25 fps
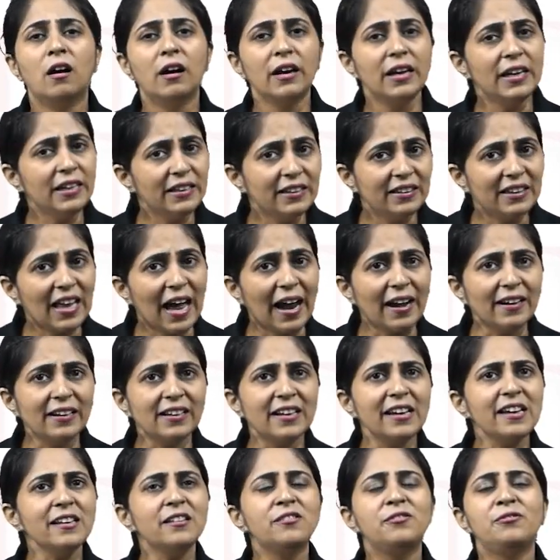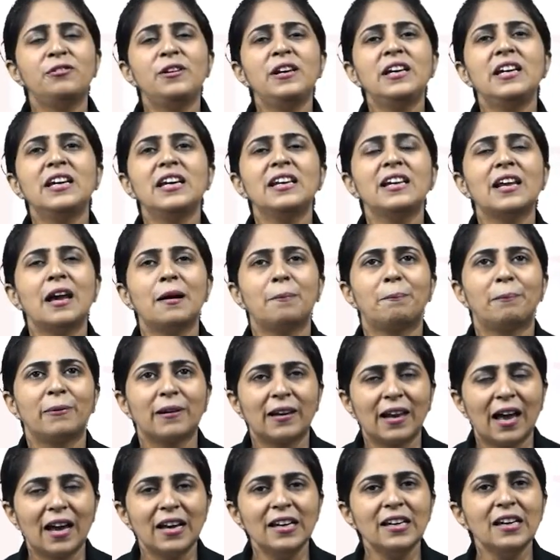in that case we can
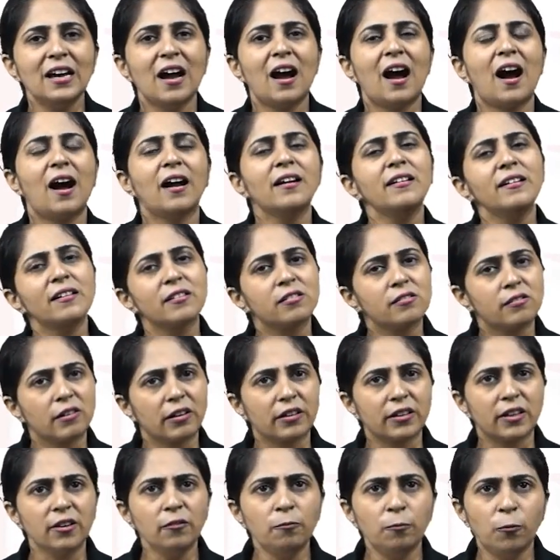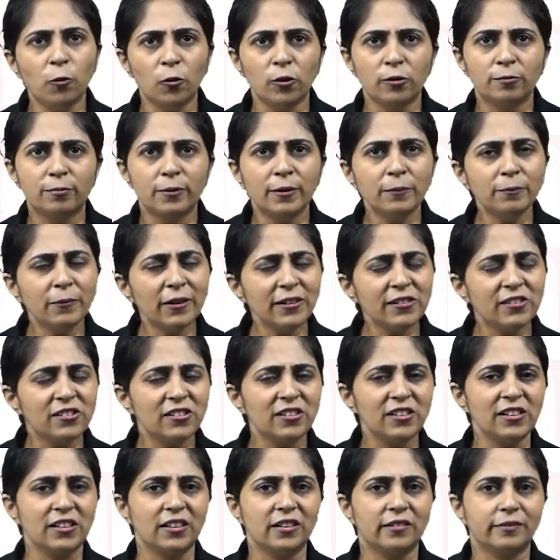apply our restrictive Boltzmann
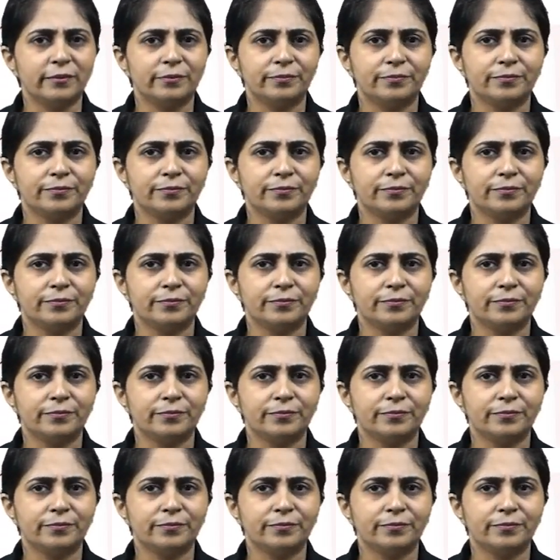machine.